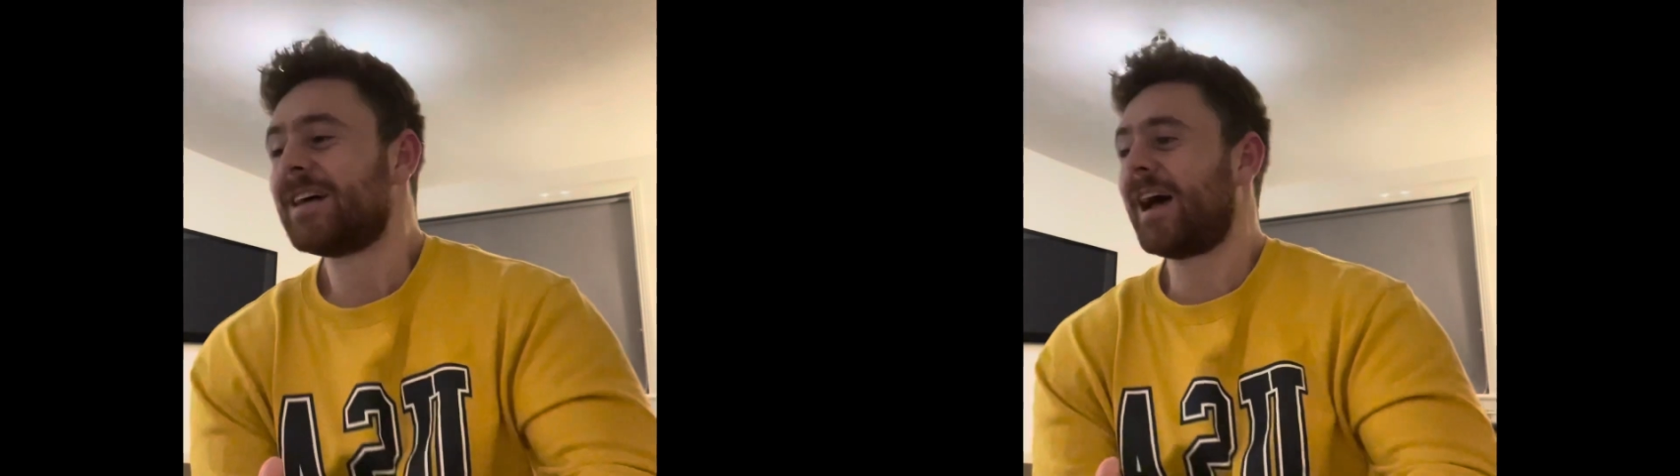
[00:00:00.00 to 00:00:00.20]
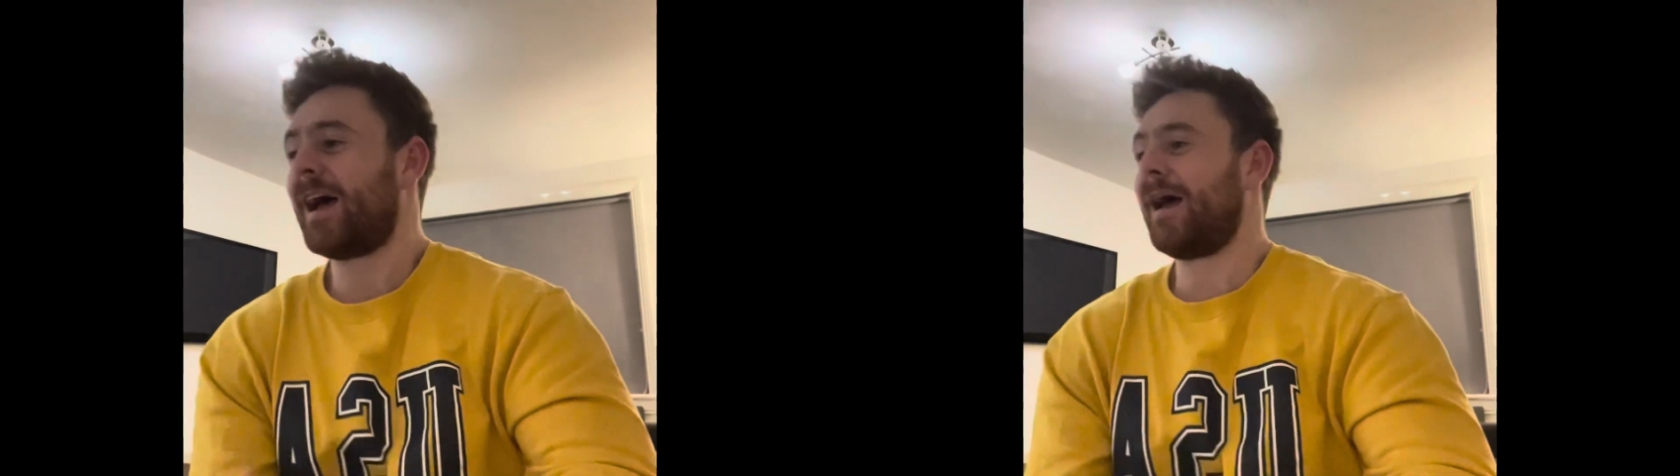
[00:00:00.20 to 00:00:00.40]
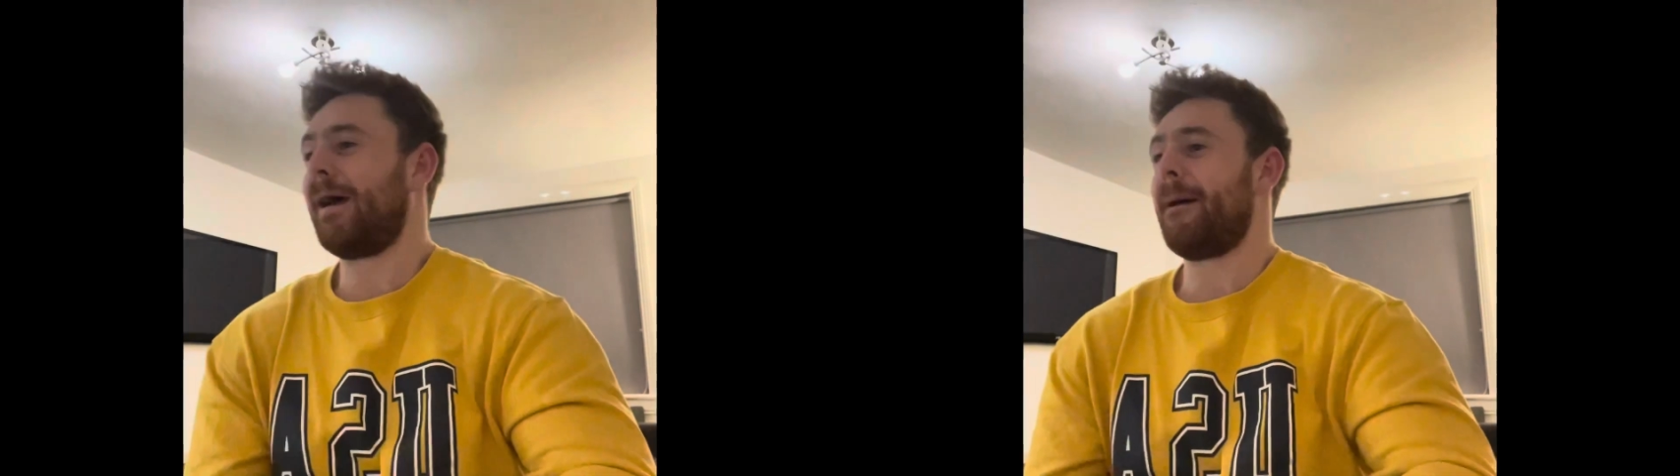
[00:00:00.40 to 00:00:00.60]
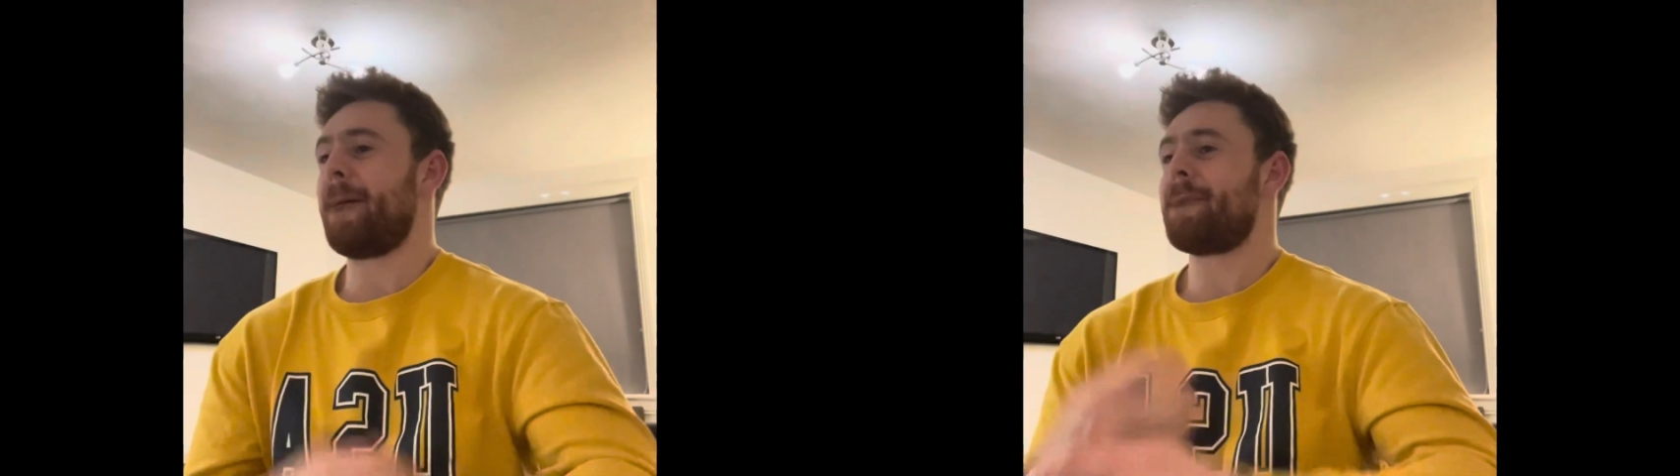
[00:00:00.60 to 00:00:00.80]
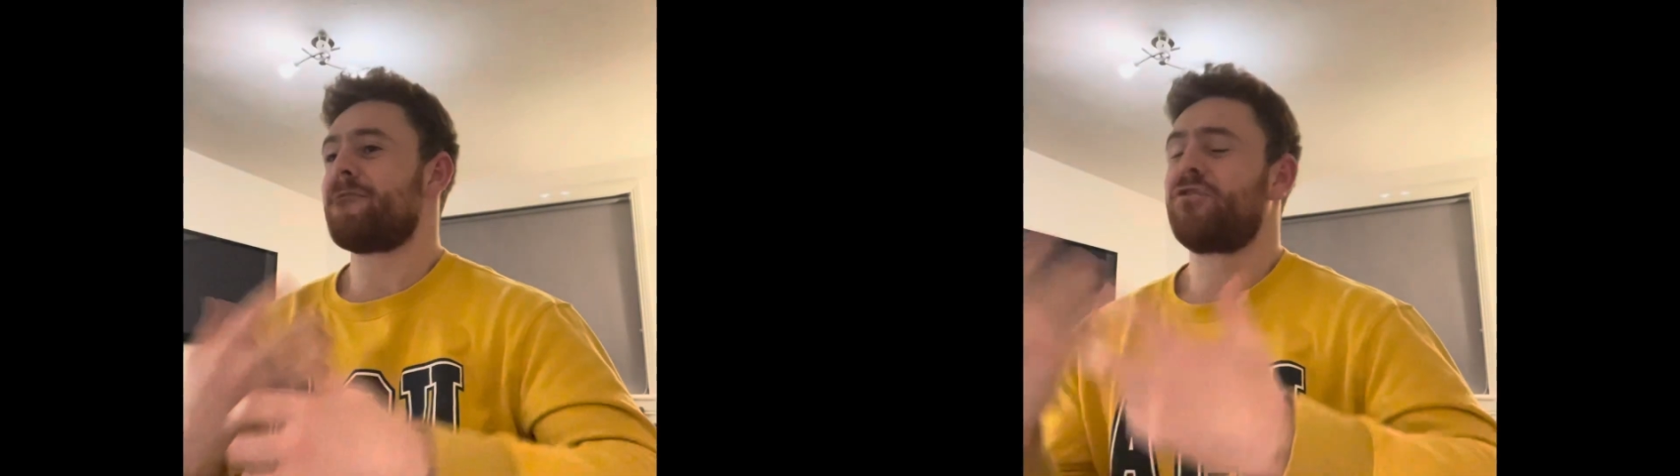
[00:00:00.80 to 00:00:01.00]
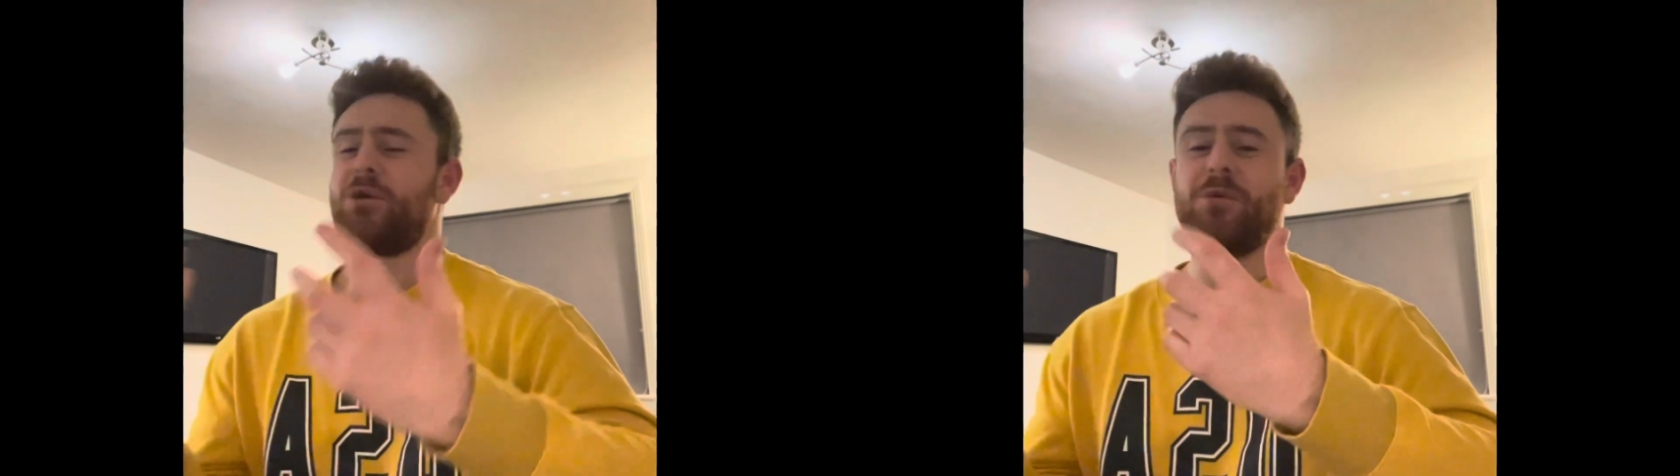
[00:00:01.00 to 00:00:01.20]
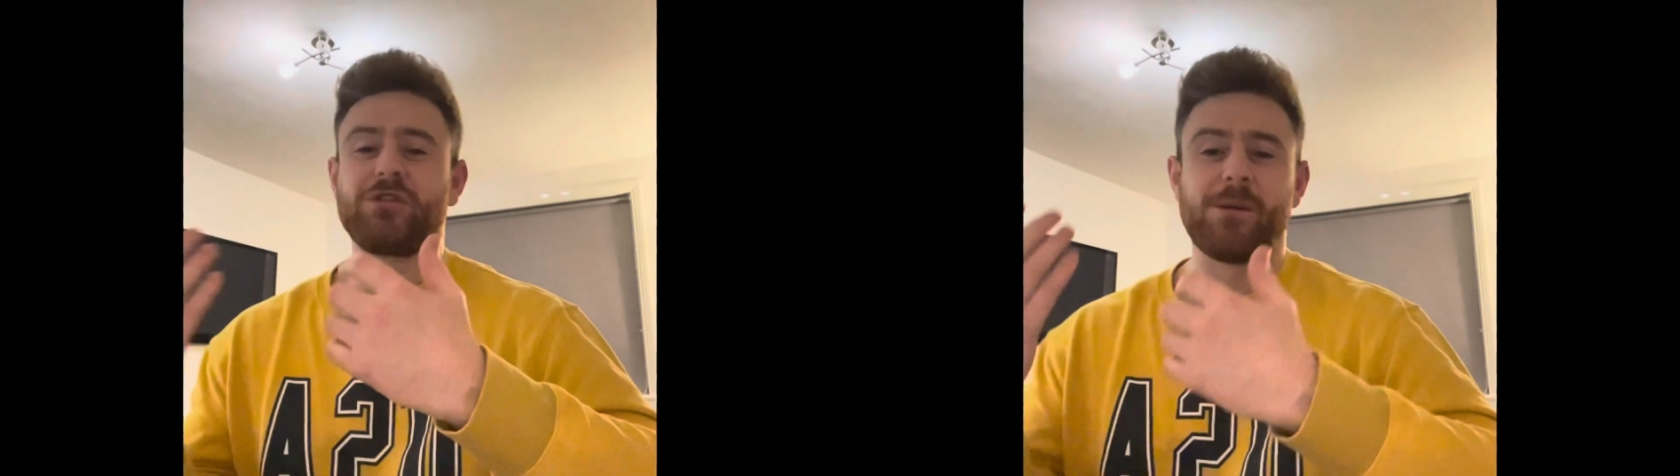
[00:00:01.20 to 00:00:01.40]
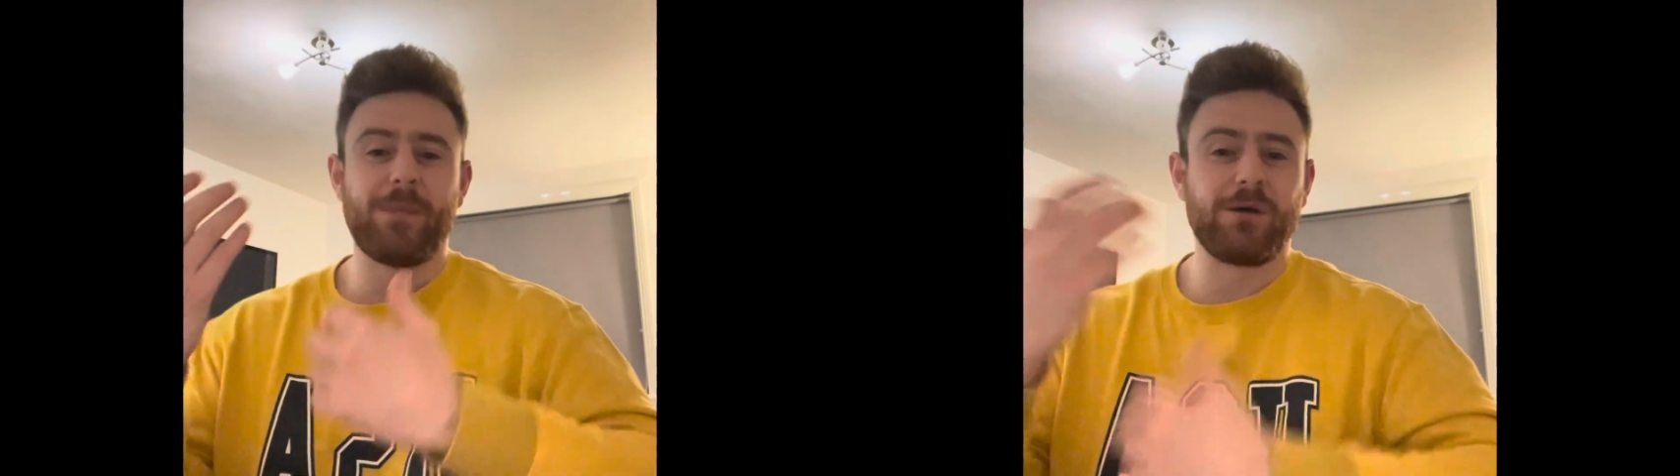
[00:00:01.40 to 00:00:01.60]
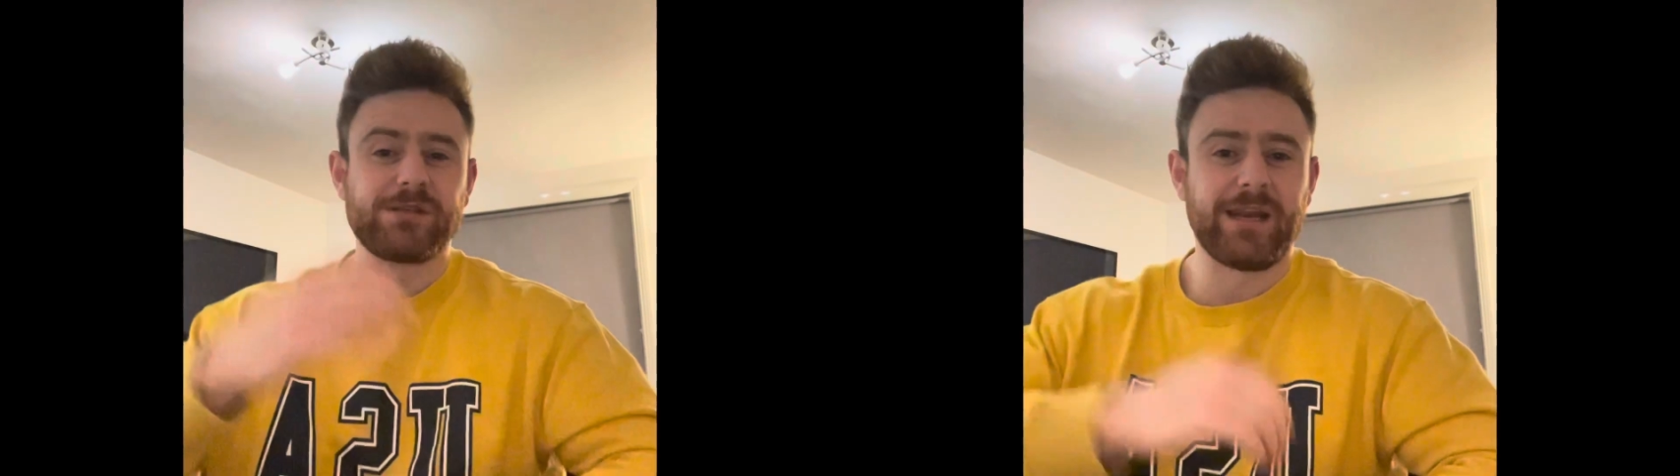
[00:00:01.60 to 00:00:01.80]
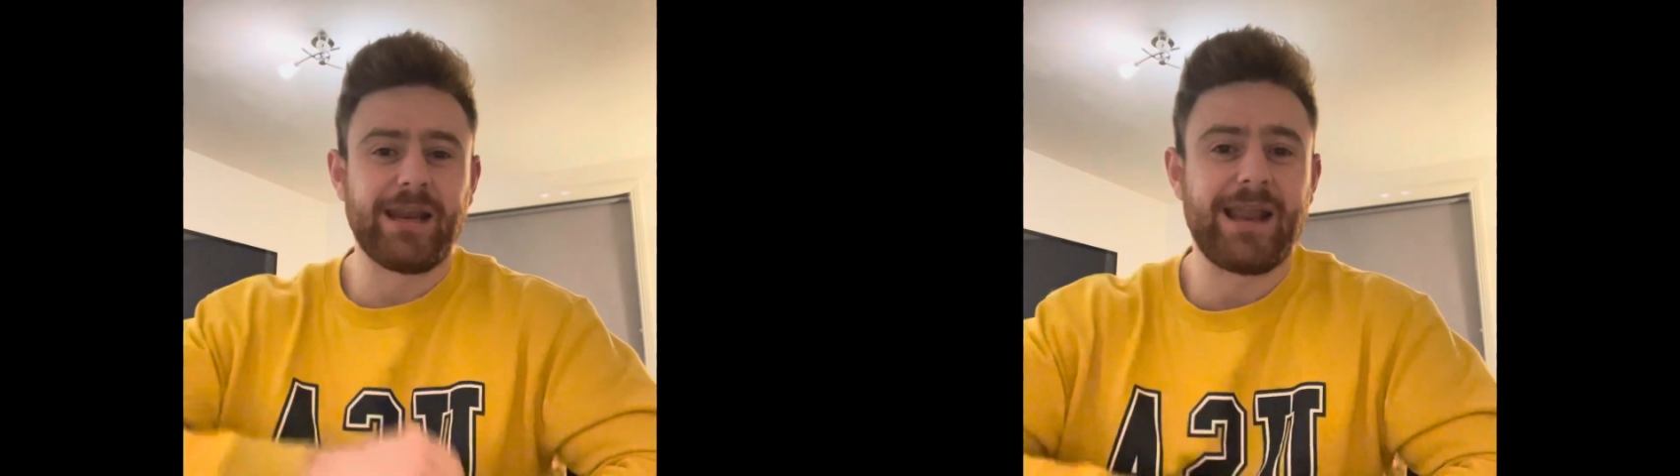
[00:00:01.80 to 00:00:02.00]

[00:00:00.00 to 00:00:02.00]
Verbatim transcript: Um, a few more dumbbells and